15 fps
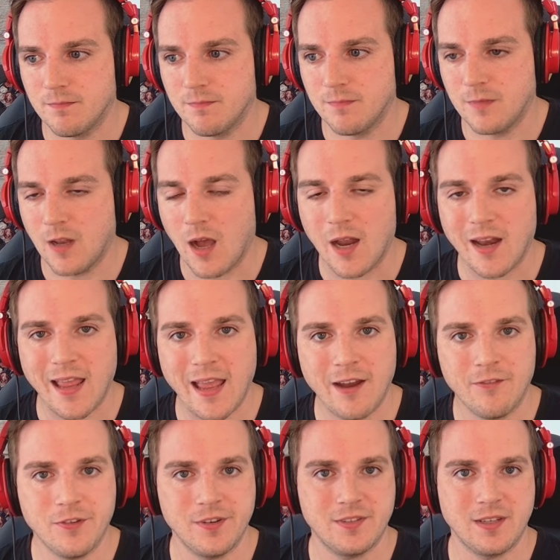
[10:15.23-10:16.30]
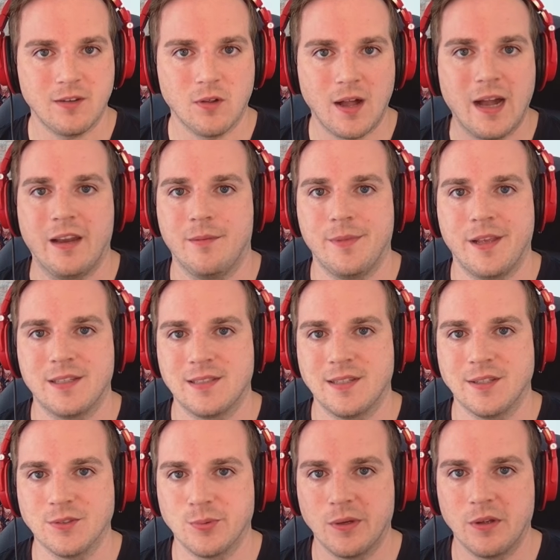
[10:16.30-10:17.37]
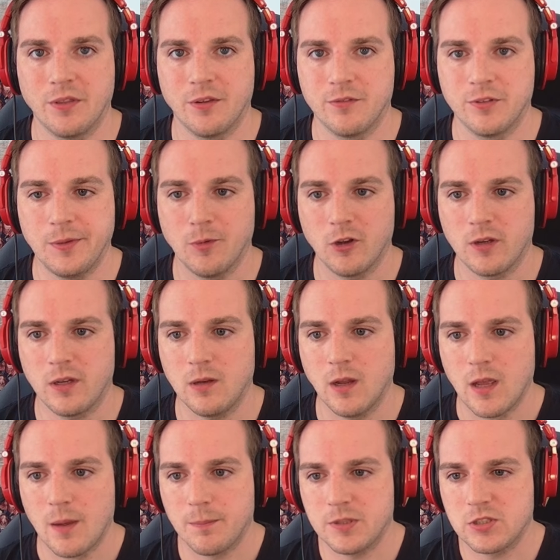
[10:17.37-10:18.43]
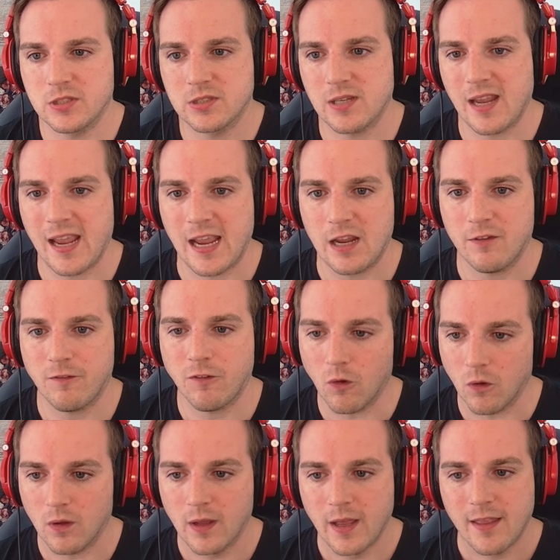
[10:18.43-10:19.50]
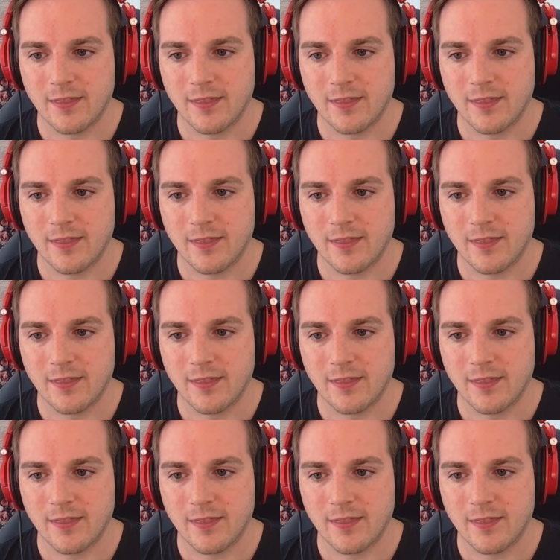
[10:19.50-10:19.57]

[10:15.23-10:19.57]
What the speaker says: not every single item that sells well on the flea market, but just a handful.